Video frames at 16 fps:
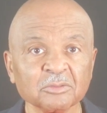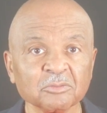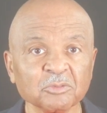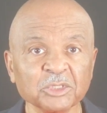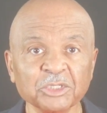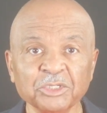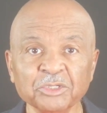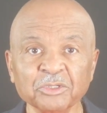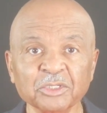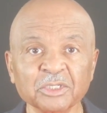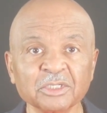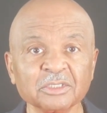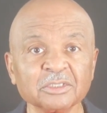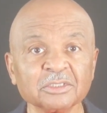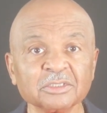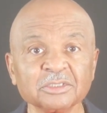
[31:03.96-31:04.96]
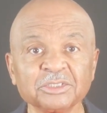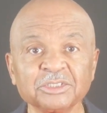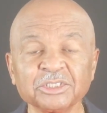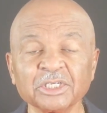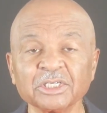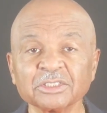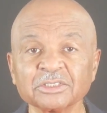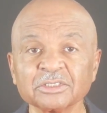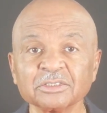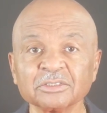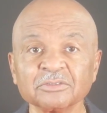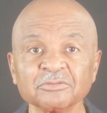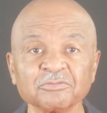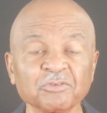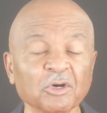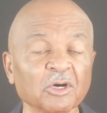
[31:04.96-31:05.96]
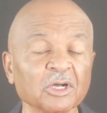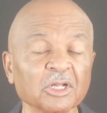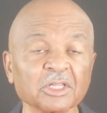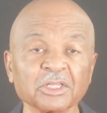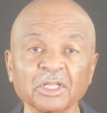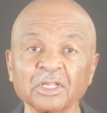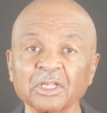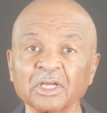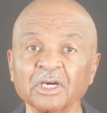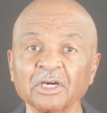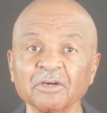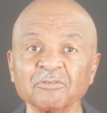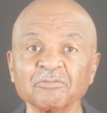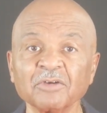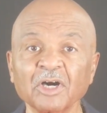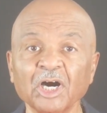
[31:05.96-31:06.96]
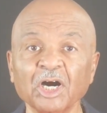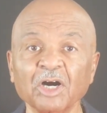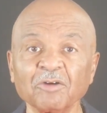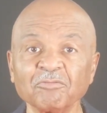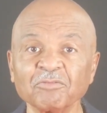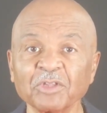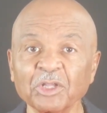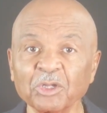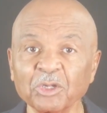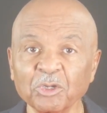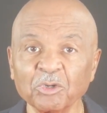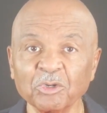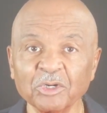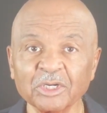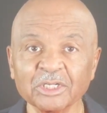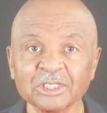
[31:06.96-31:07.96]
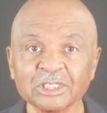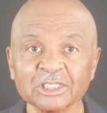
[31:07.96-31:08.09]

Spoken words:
We do it just for the love of the Lord.